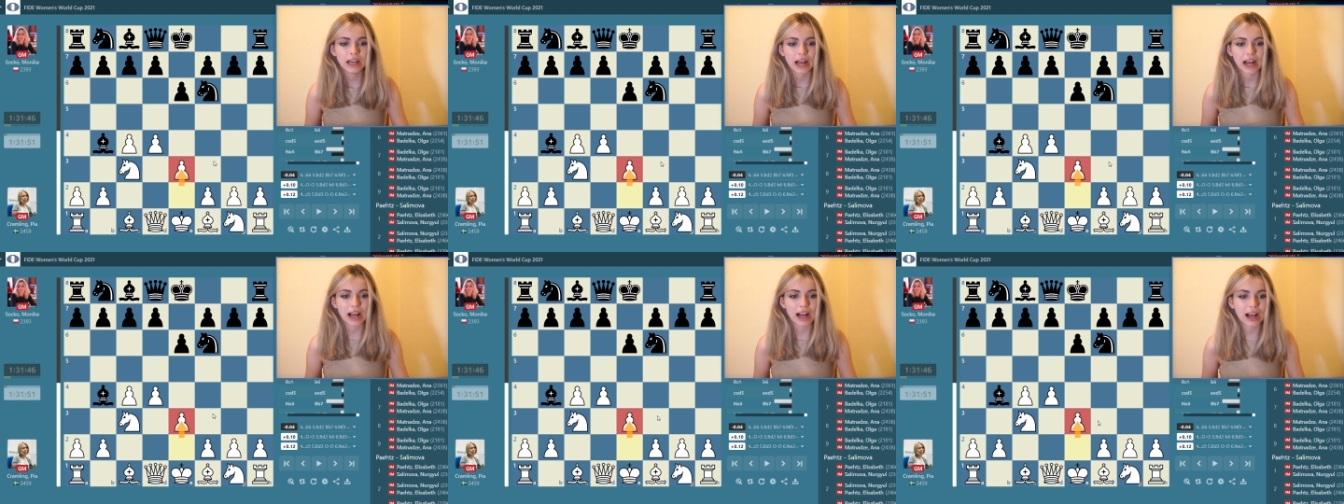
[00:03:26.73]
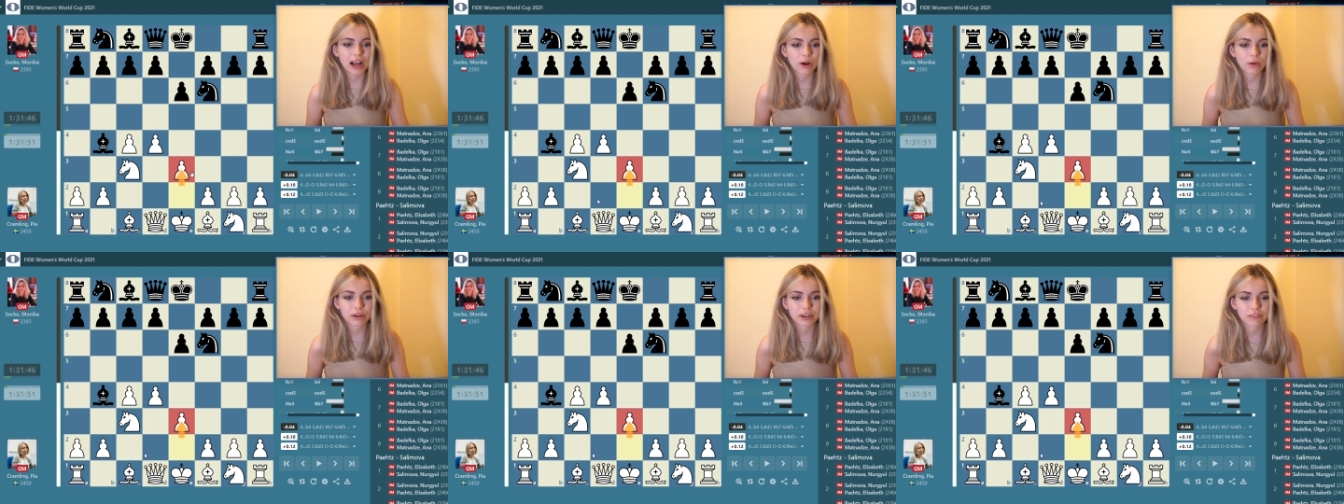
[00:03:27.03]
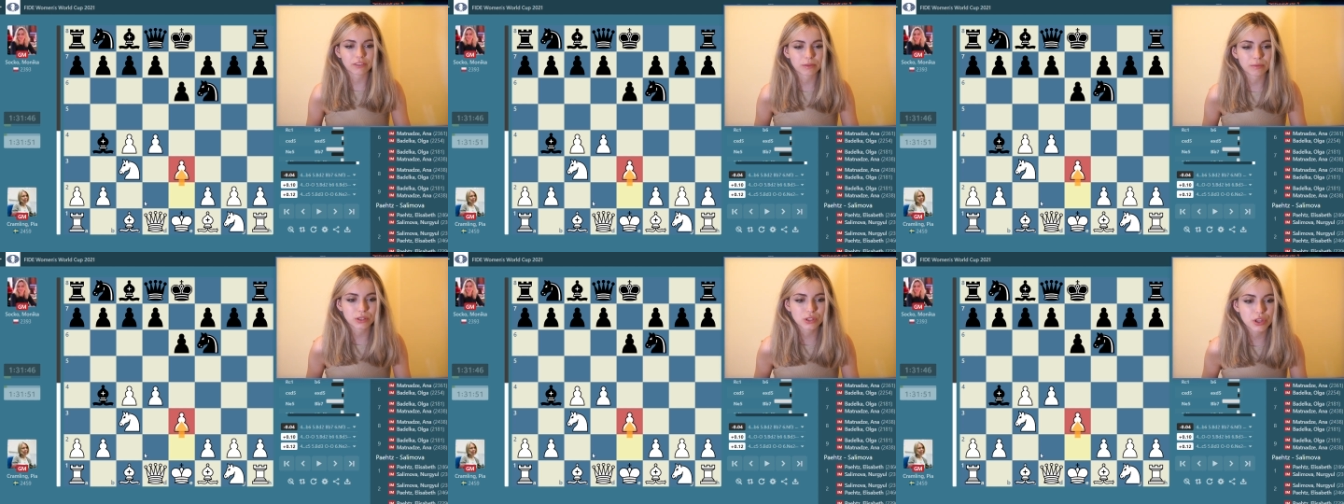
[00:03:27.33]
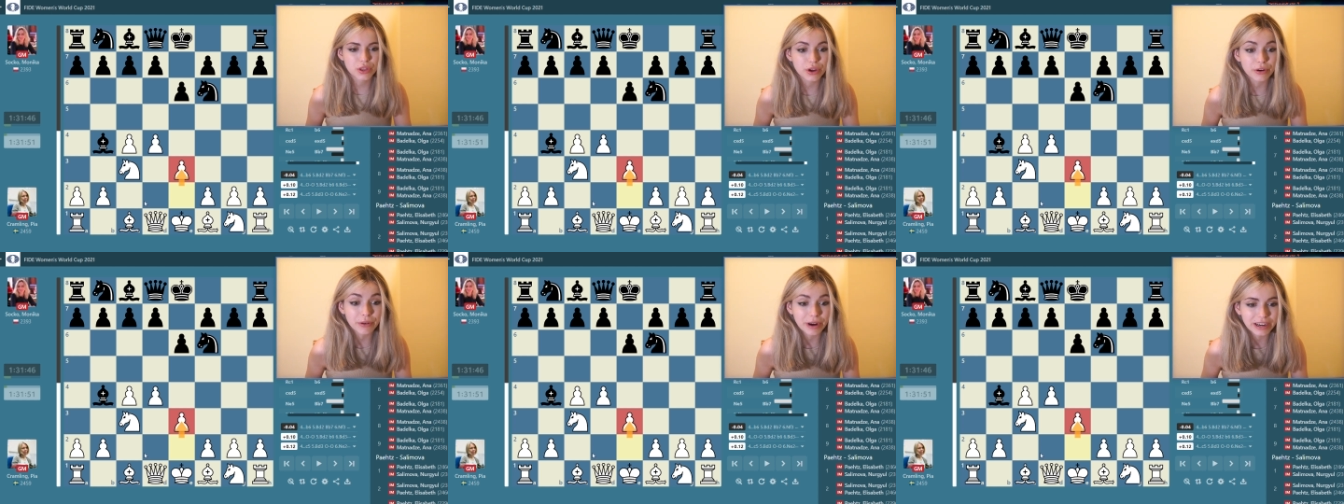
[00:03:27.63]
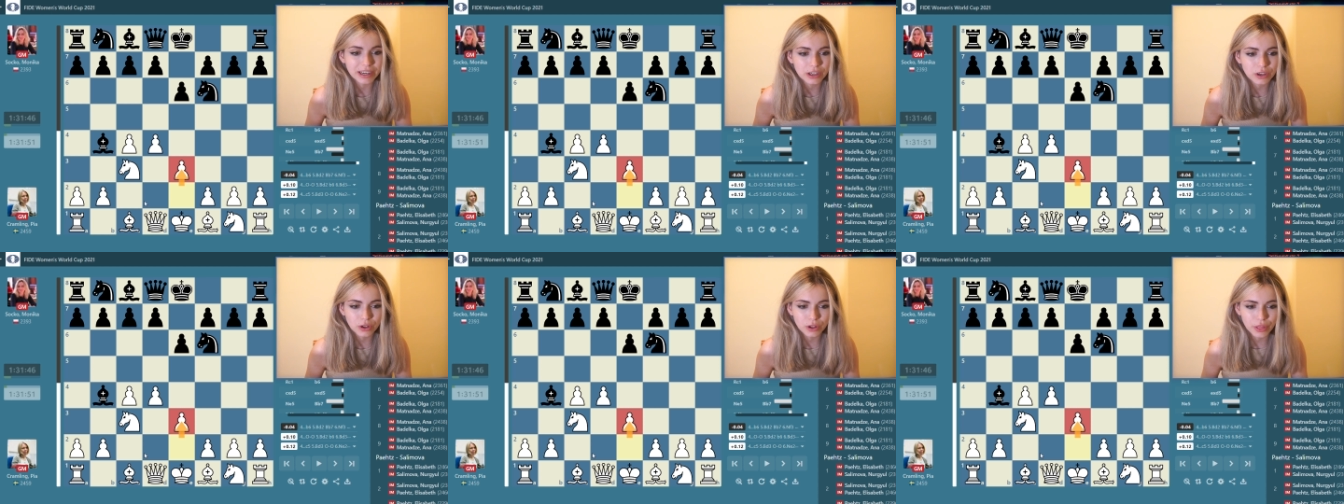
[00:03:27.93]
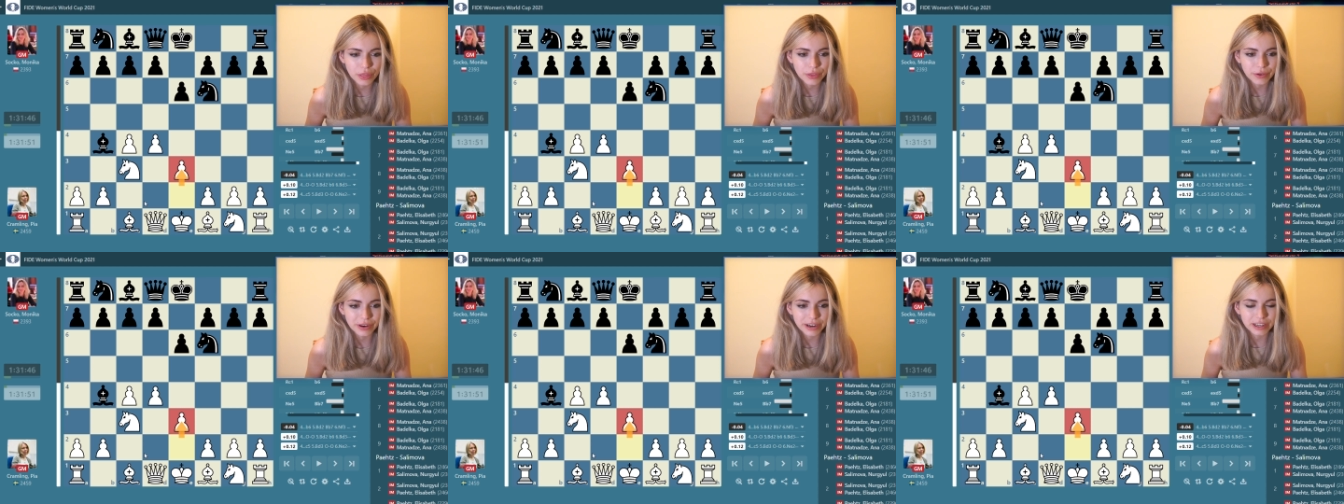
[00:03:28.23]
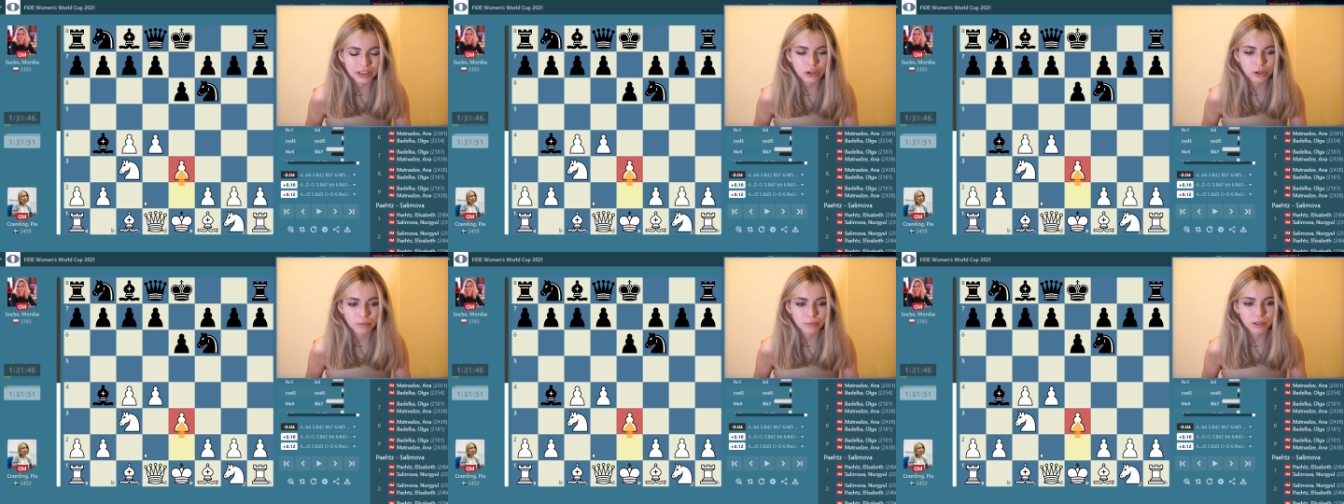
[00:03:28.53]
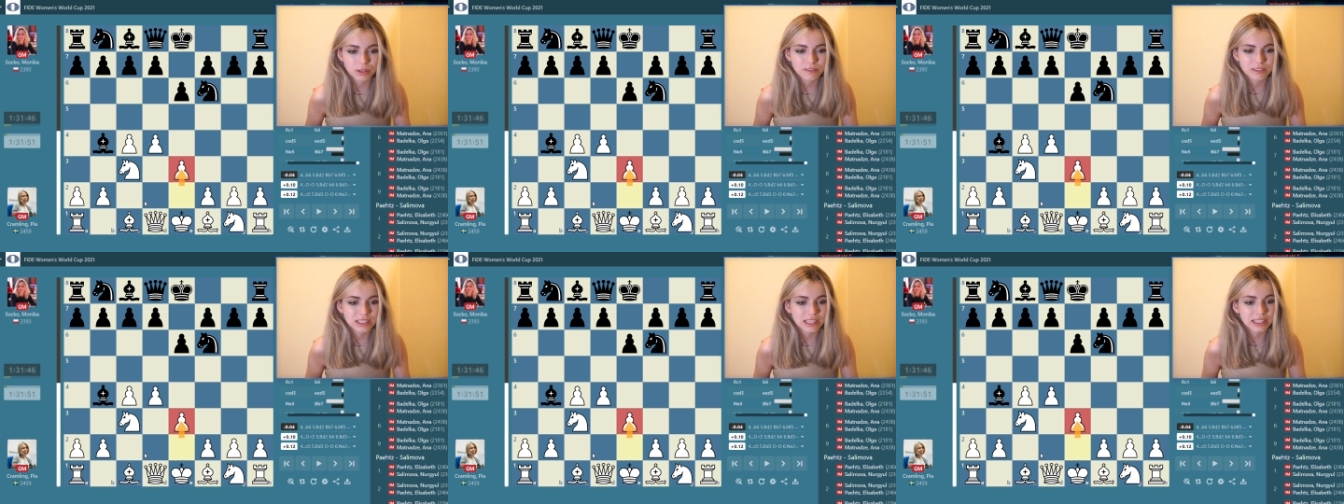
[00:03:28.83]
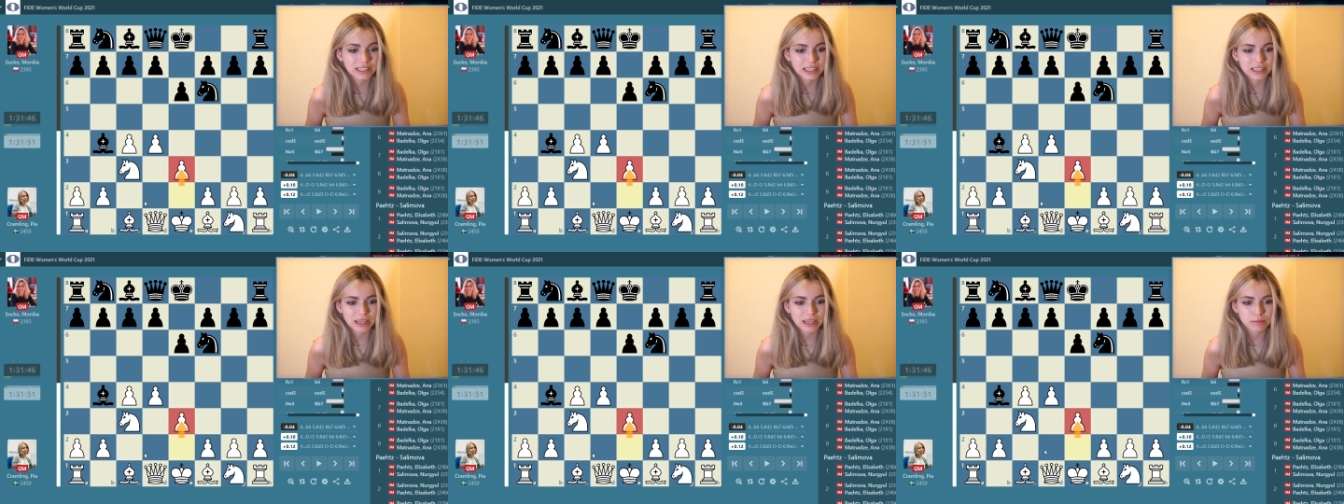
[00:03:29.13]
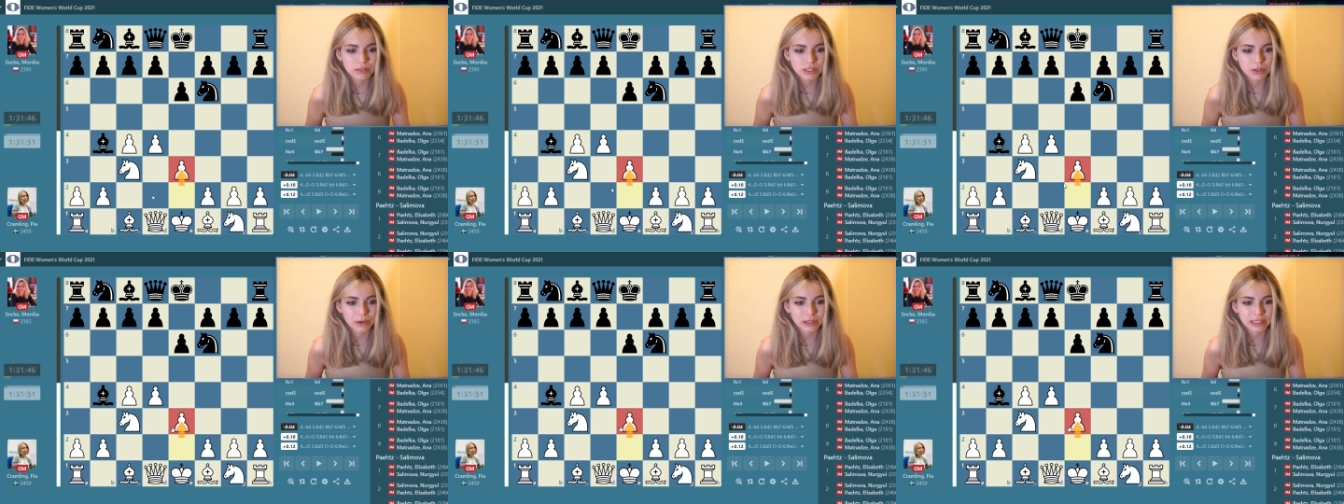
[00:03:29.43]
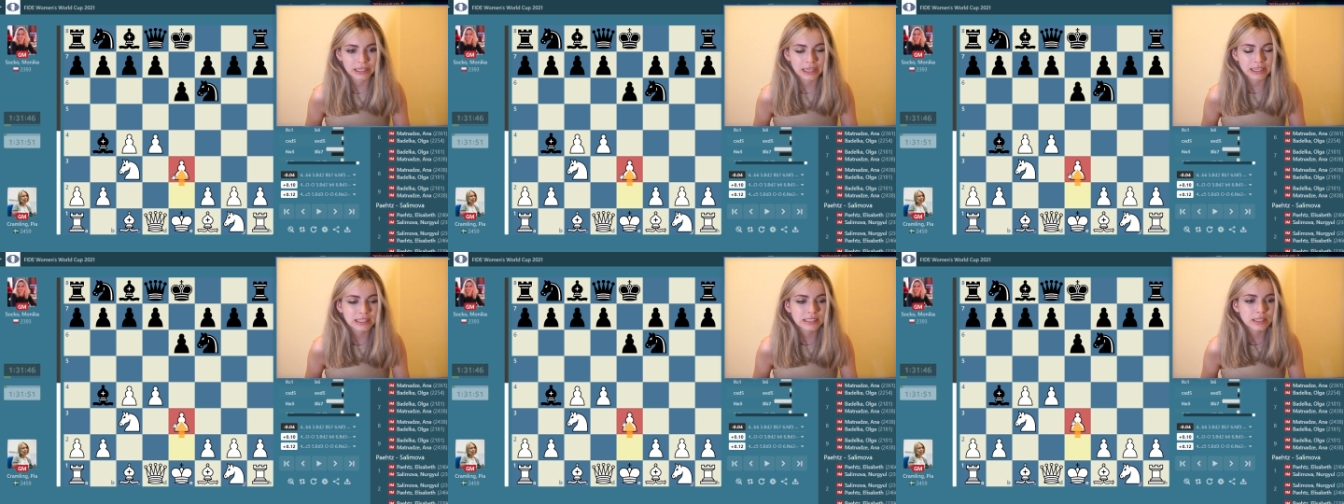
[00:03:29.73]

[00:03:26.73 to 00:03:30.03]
one of the most theoretical moves in the Nimzo Indian.